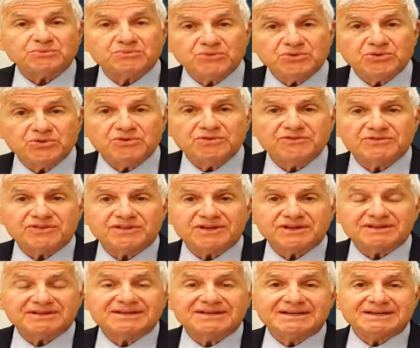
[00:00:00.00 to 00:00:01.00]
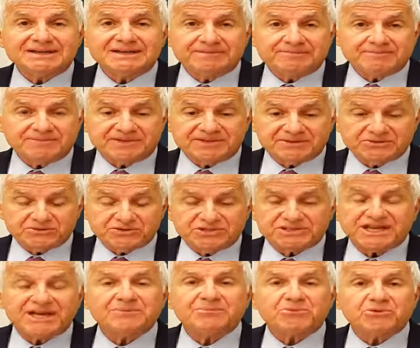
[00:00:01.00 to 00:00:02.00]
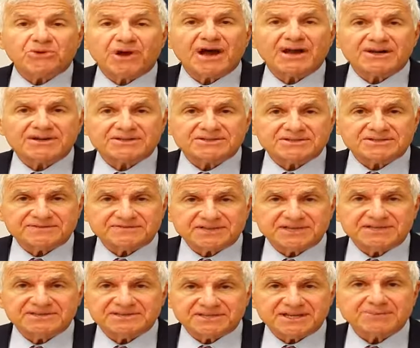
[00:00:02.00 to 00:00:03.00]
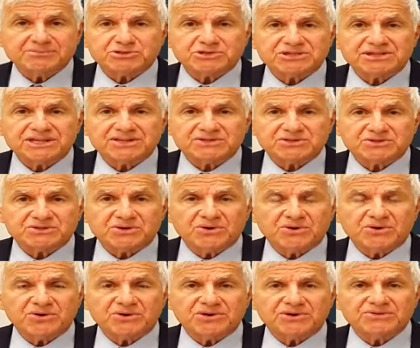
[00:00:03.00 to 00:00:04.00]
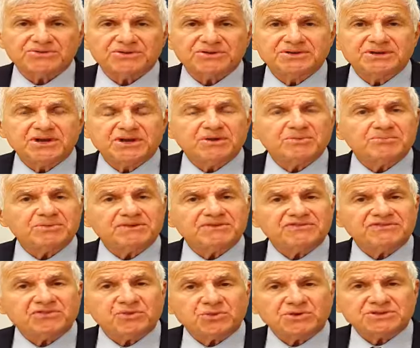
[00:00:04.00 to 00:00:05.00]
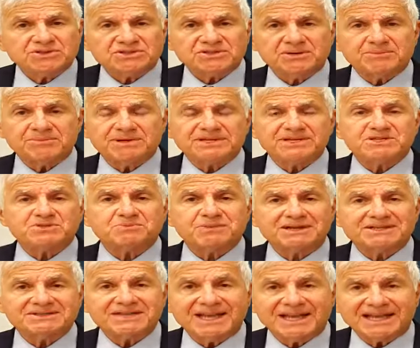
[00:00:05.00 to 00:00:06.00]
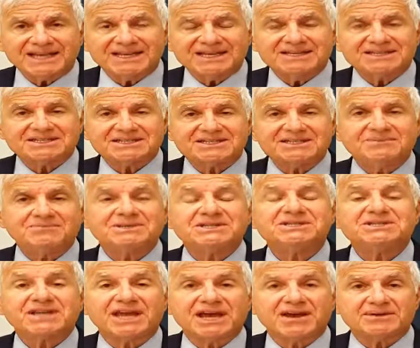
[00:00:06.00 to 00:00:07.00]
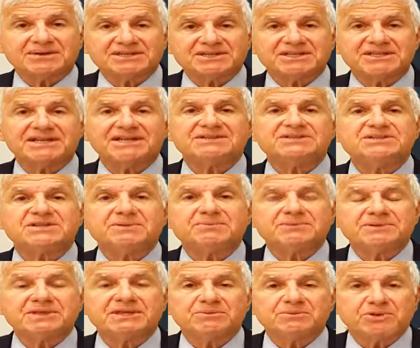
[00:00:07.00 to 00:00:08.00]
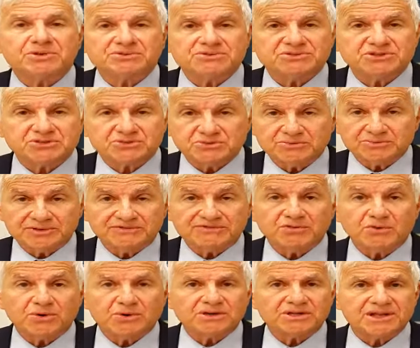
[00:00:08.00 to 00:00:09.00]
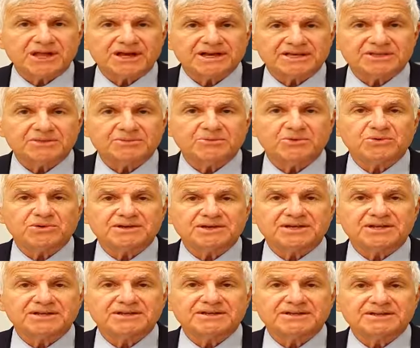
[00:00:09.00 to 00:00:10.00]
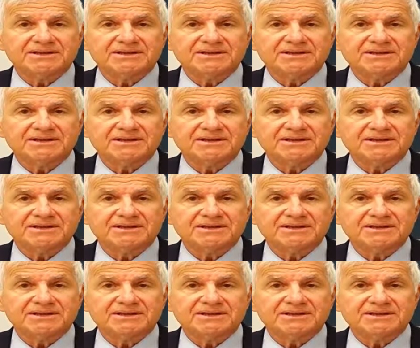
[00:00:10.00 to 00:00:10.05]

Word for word: remove the, those dead products of conception, as they're called, before somebody spontaneously miscarries and ends up in the emergency room at four o'clock in the morning.